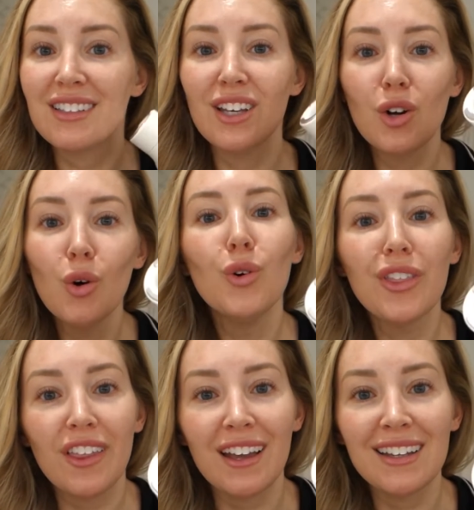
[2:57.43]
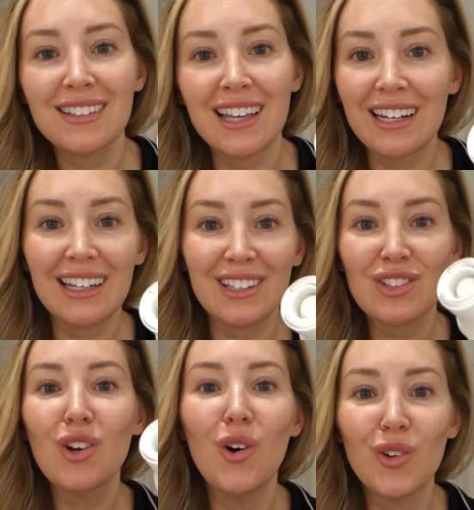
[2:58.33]
The cool thing is that it gets
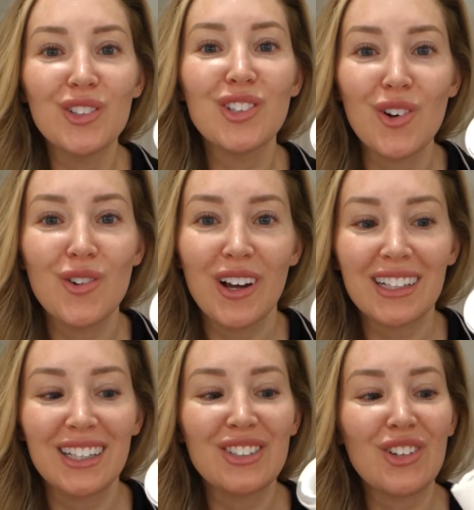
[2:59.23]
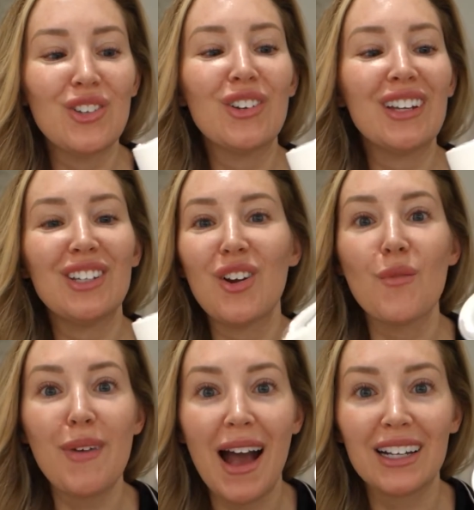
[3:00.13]
cold so quickly, so you can, you know,
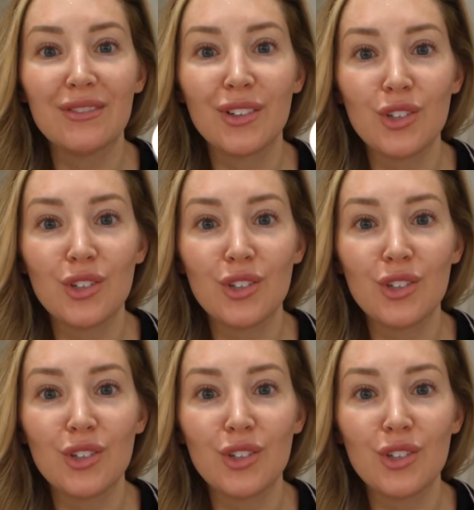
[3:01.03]
pack it for